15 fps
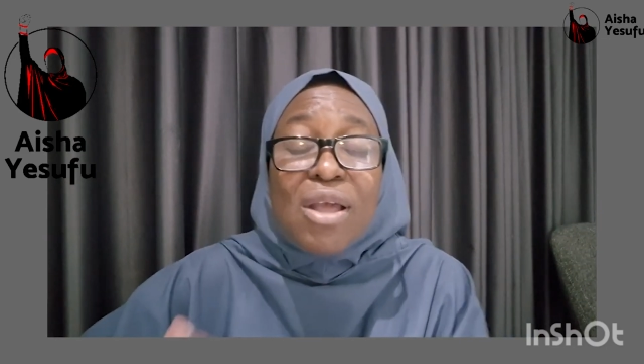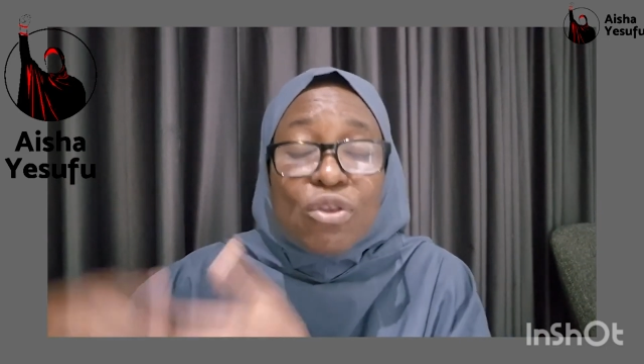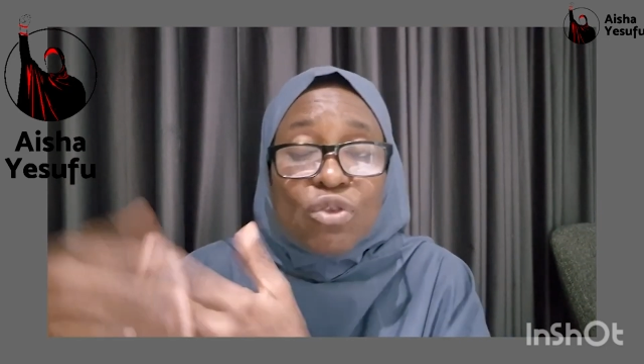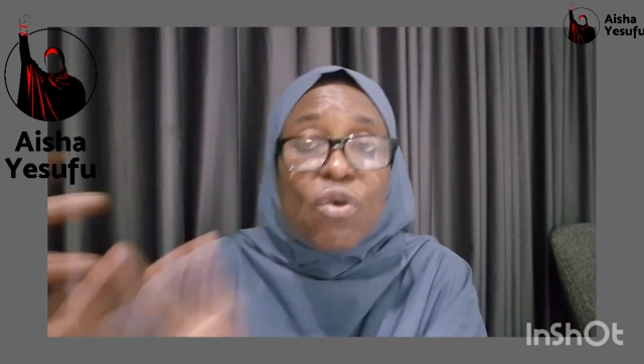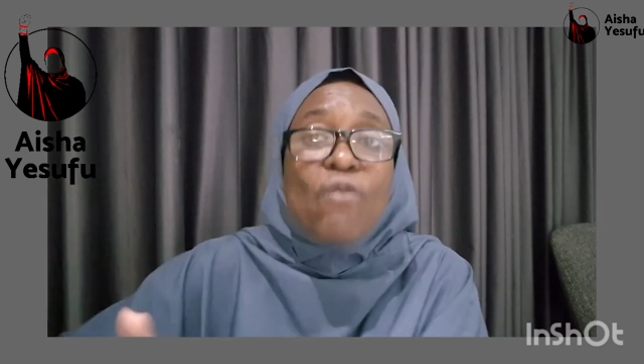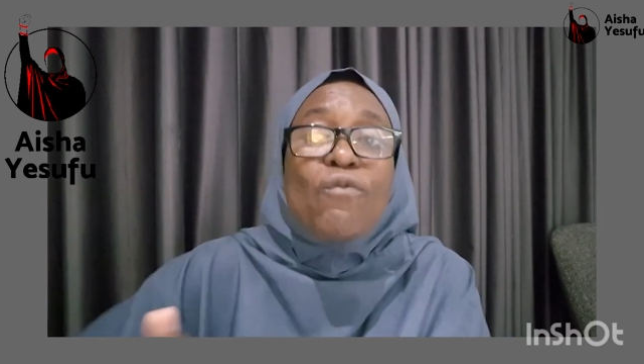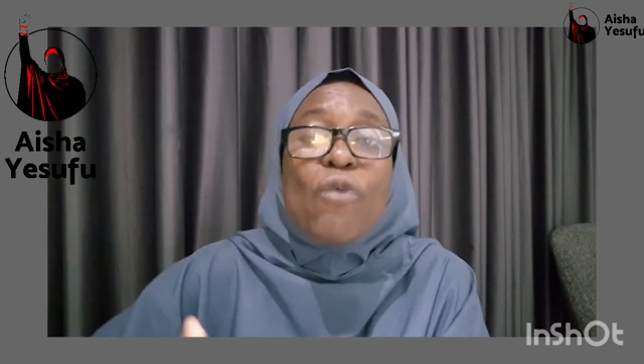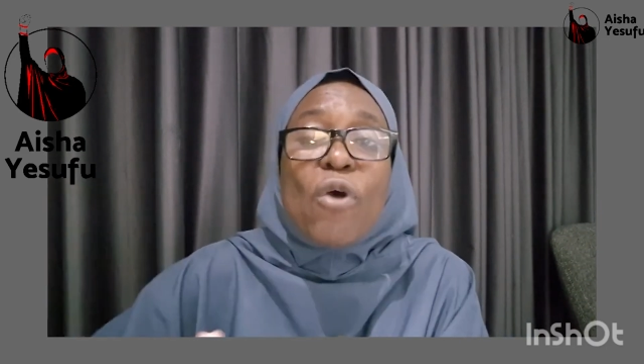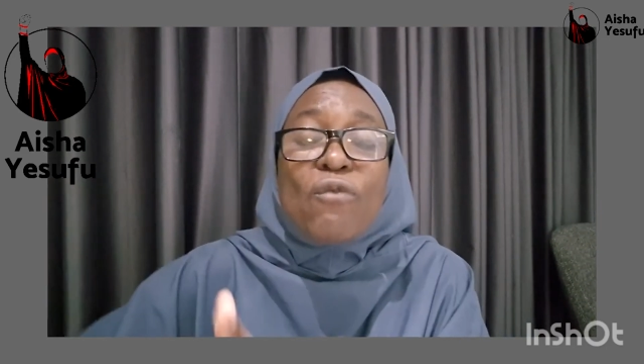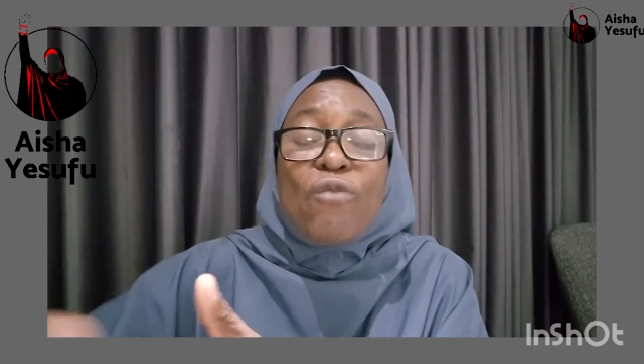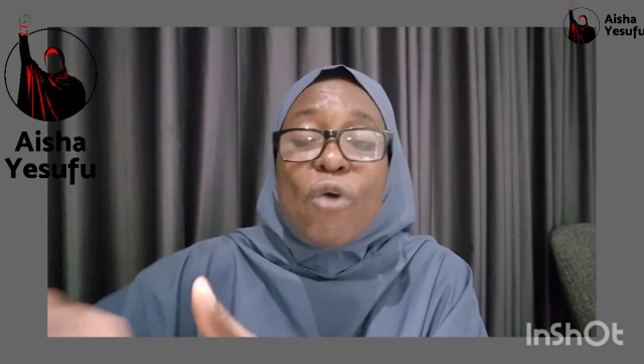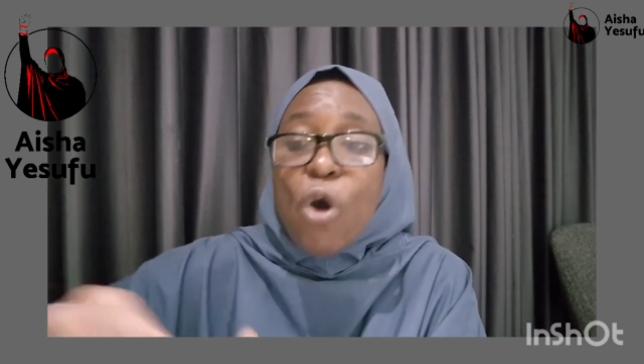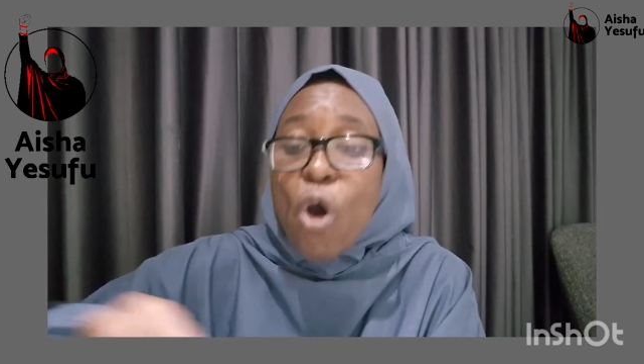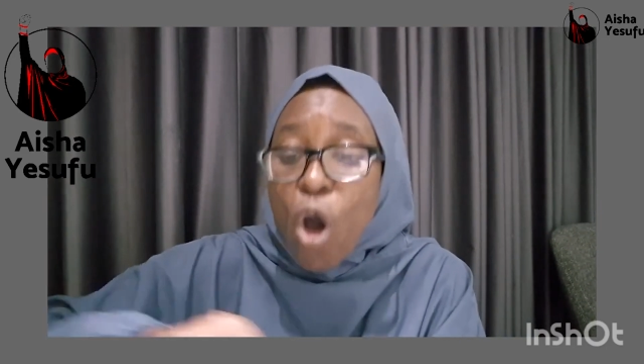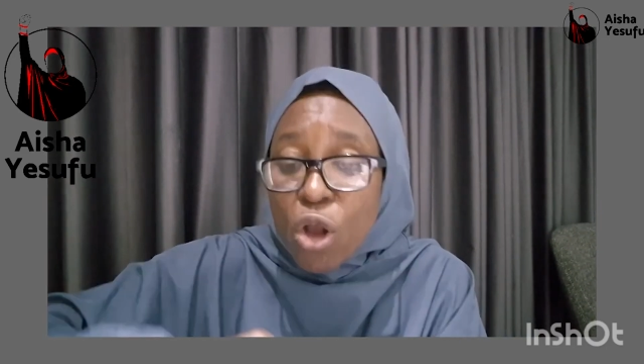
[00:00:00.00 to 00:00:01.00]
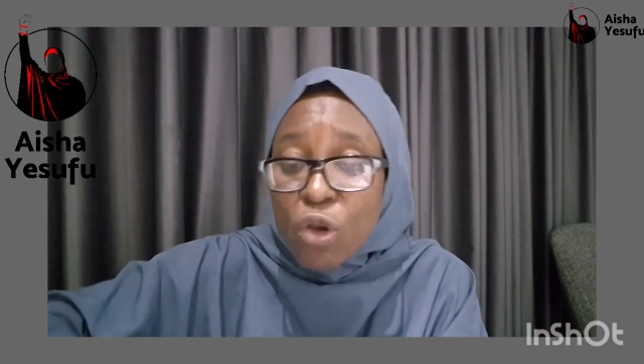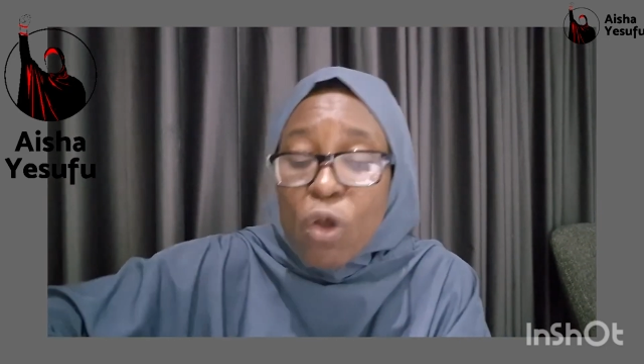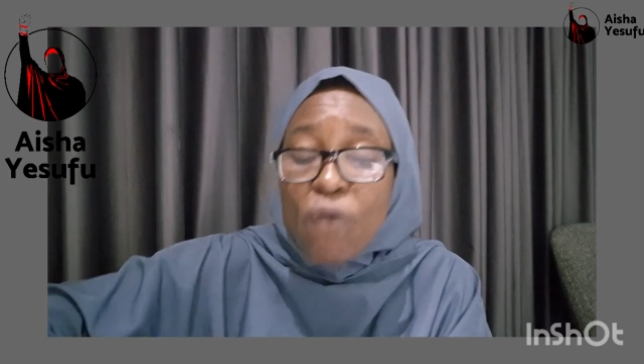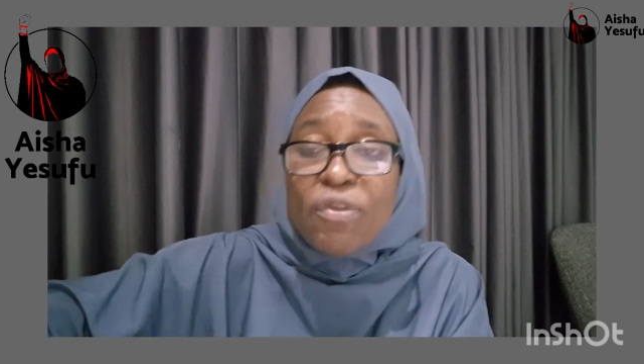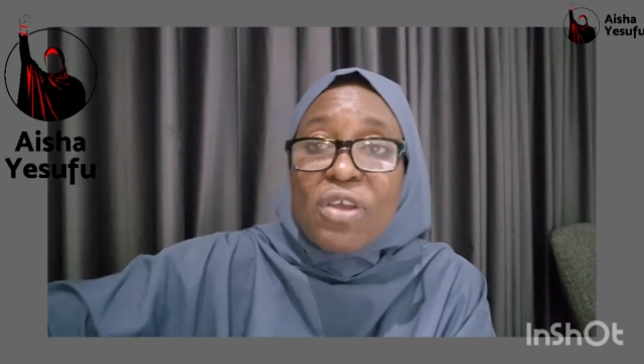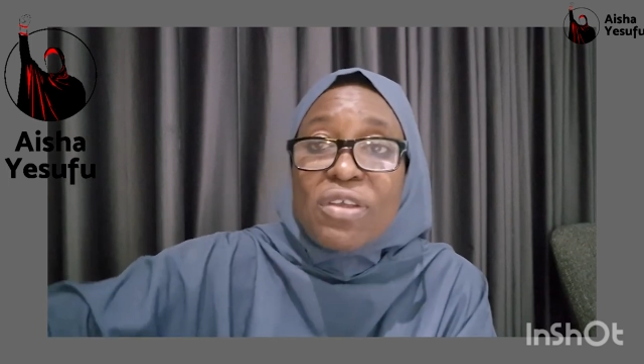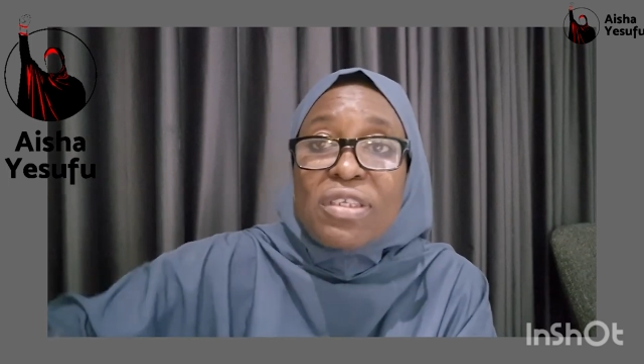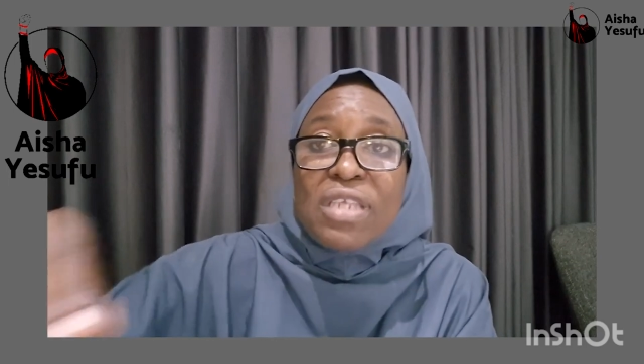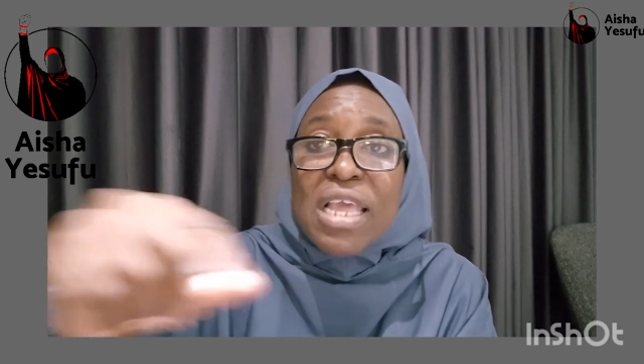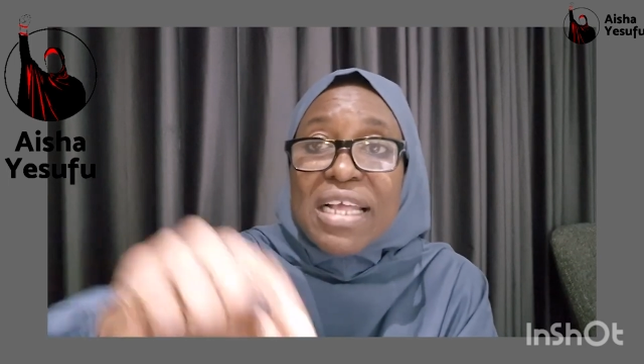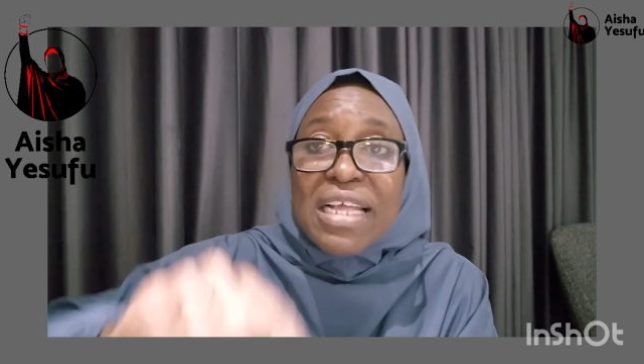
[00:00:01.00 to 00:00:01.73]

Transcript: for all of those